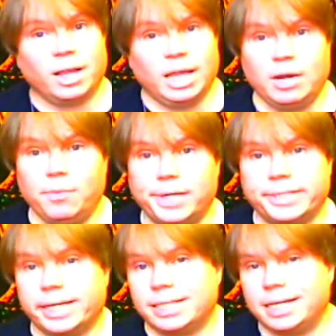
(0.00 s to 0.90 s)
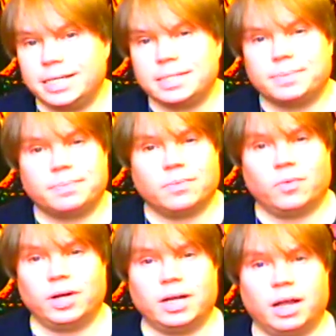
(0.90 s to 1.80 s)
Anyways, guys, I just
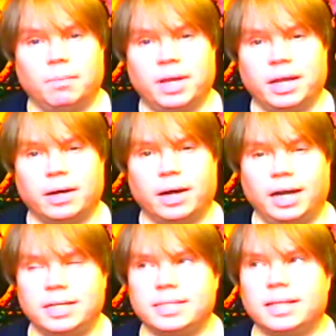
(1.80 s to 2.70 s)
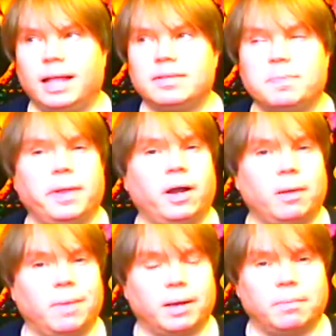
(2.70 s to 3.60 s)
want to come here. That's been
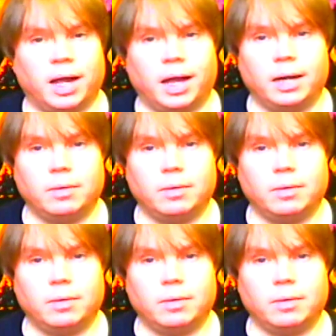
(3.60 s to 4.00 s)
on my mind.